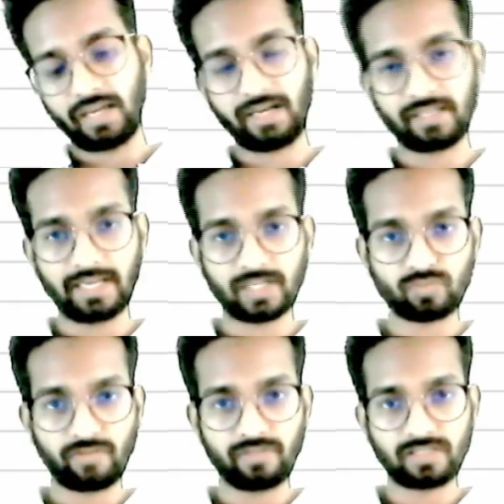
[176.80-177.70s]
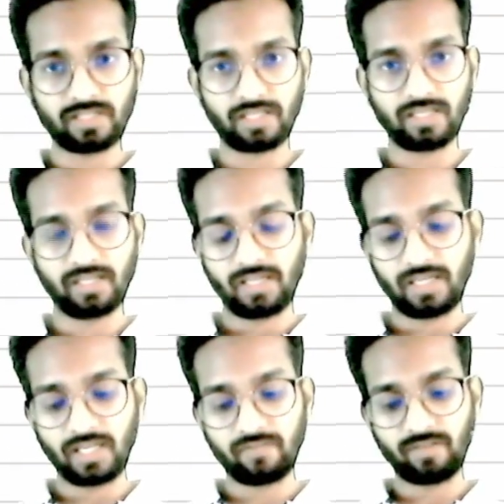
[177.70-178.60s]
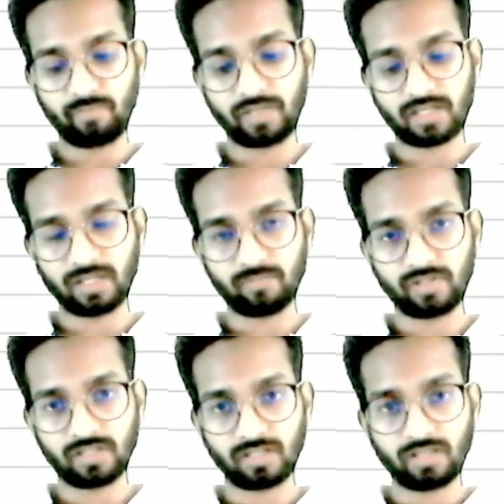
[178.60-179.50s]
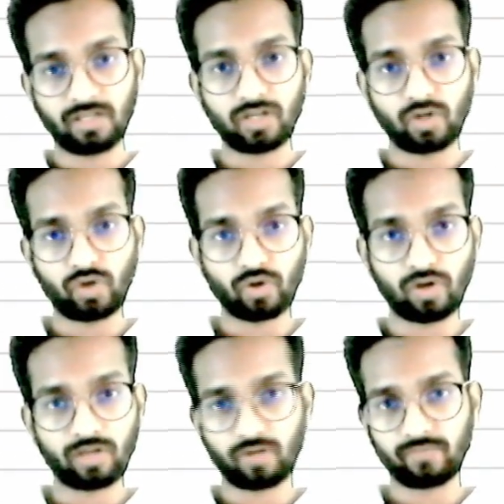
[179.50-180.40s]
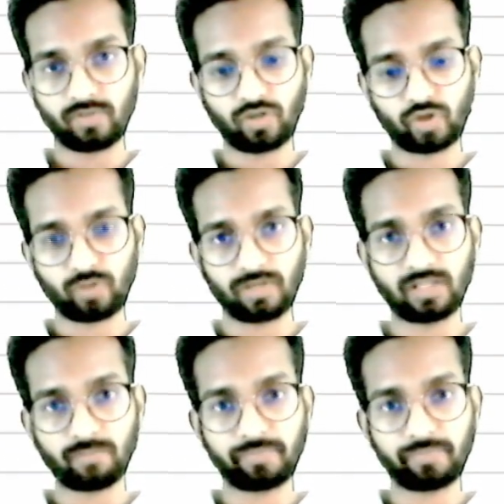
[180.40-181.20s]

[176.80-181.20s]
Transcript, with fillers: and that's why we say A will become the drawer of the document, the